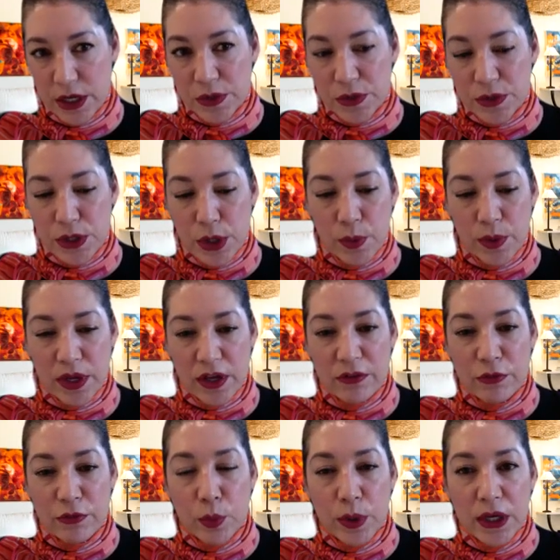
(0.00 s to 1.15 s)
So if
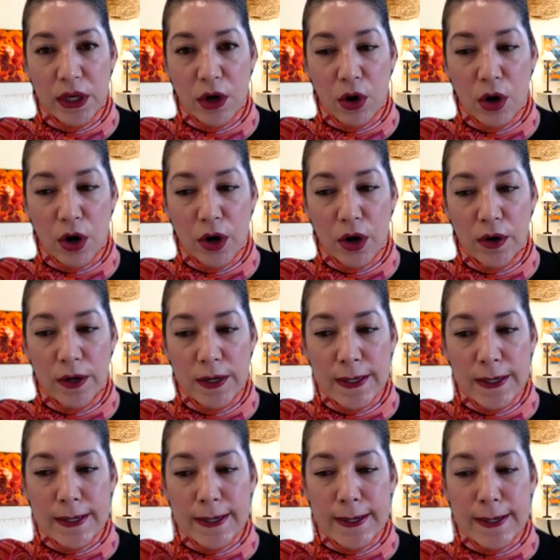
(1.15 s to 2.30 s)
we are
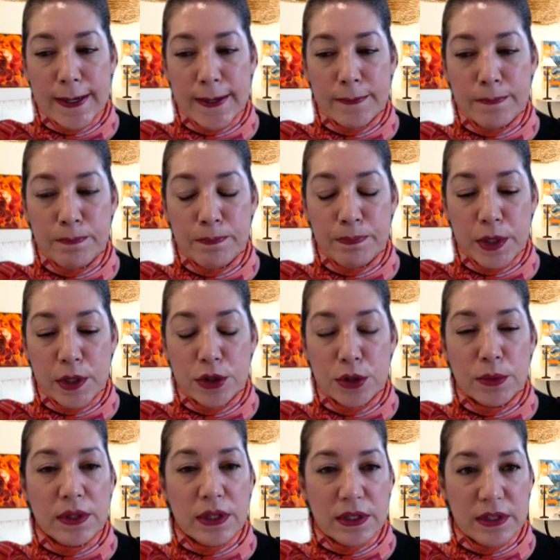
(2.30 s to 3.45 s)

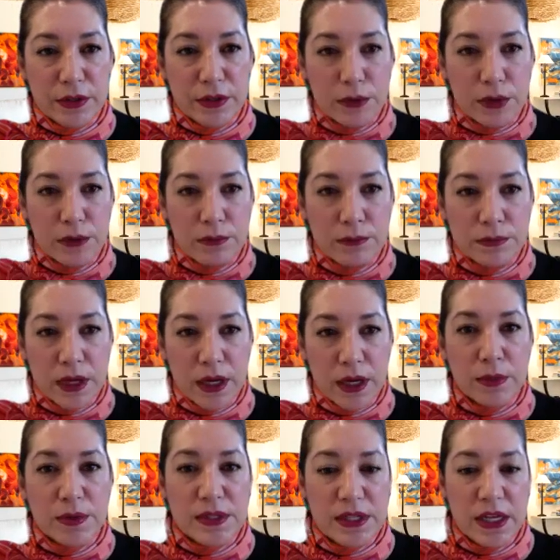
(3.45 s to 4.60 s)
doing the living room, I
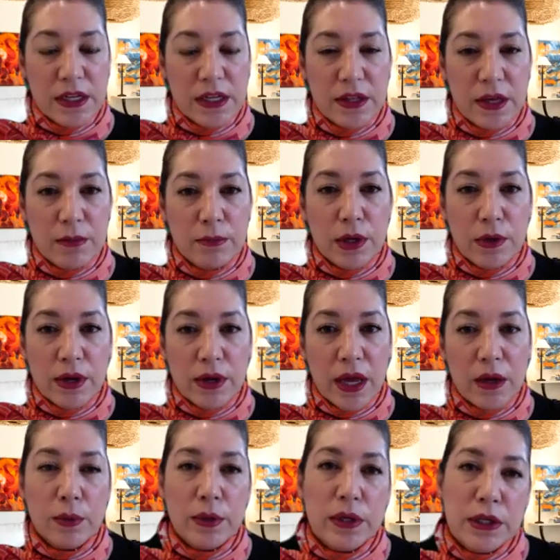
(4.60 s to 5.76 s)
will say to them,
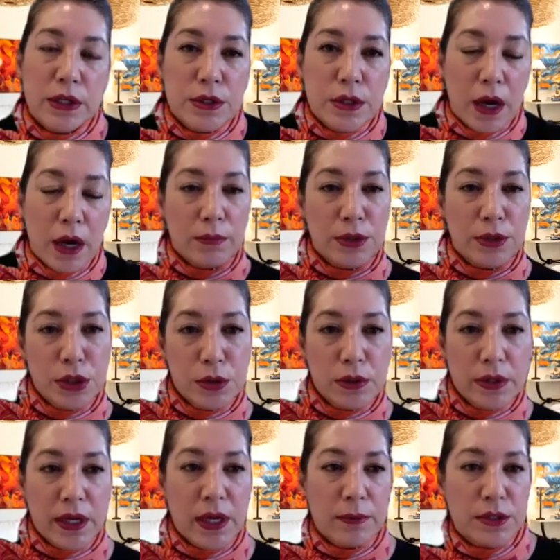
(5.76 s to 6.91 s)
okay, we need 2
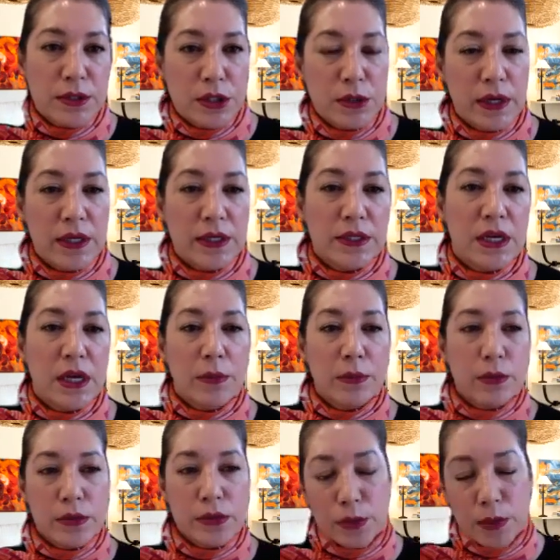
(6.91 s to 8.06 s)
lamps, 2 end
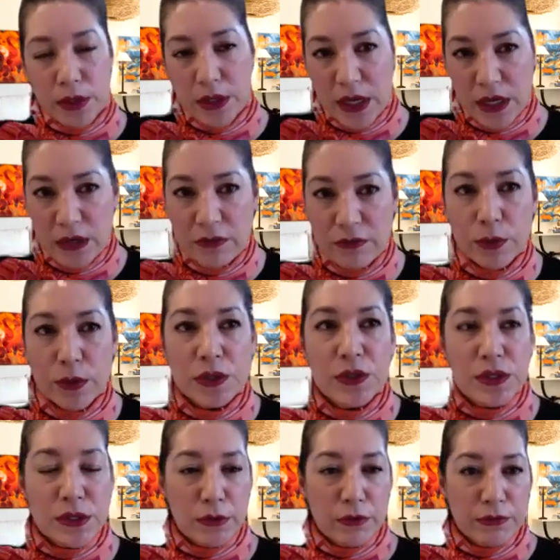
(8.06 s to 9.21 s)
tables. You want an 84-inch
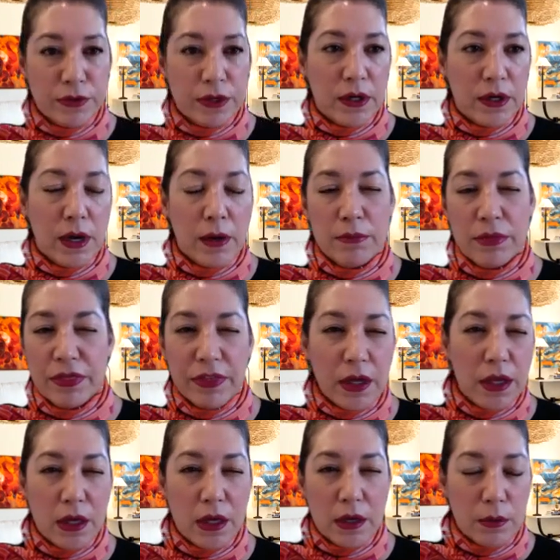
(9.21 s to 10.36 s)
sofa. I'm
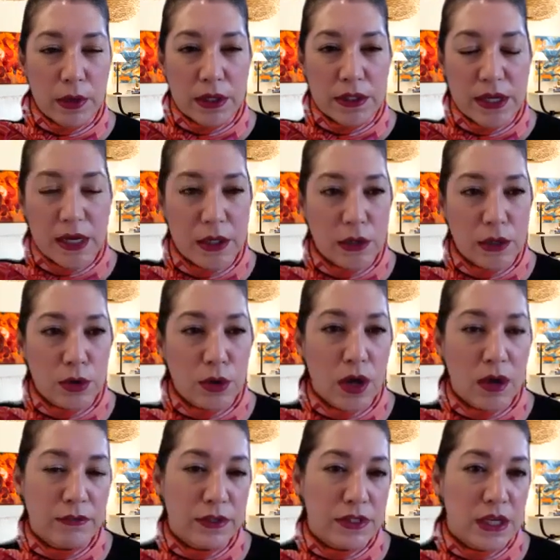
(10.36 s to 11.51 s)
thinking a rectangular
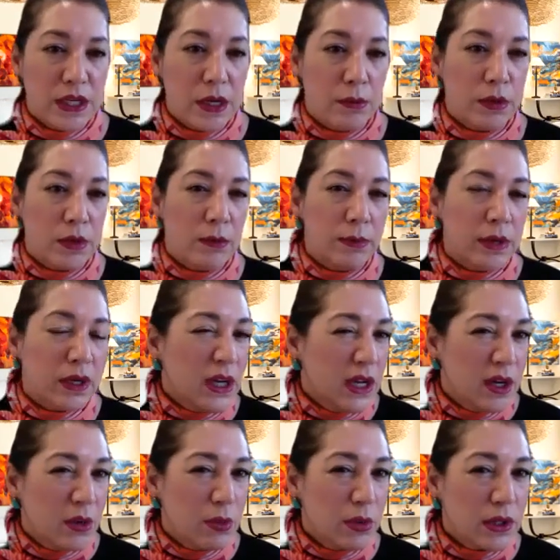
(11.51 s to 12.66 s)
coffee table, but
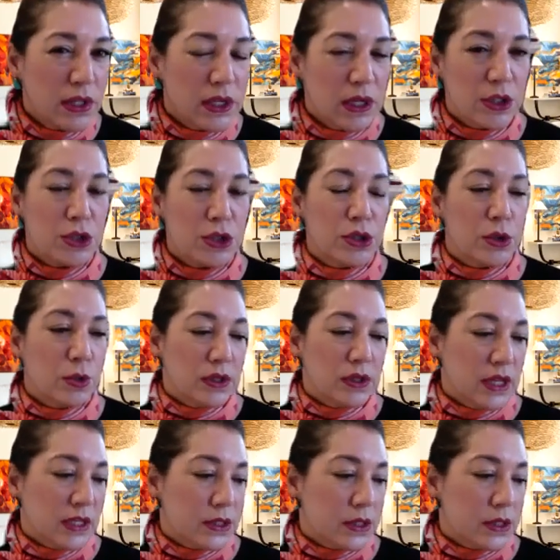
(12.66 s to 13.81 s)
really not sure what
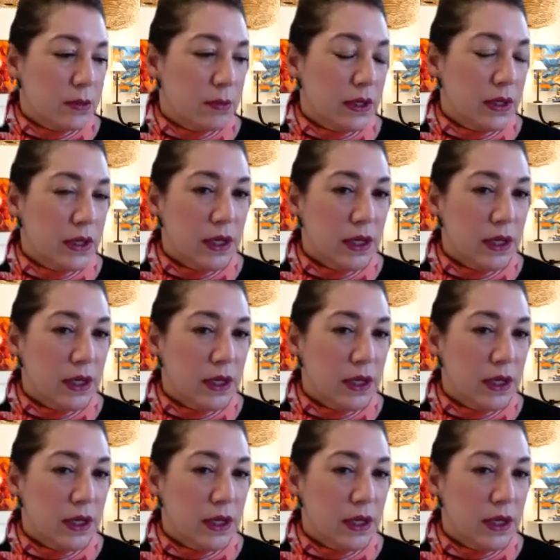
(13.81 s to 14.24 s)
that's going to be.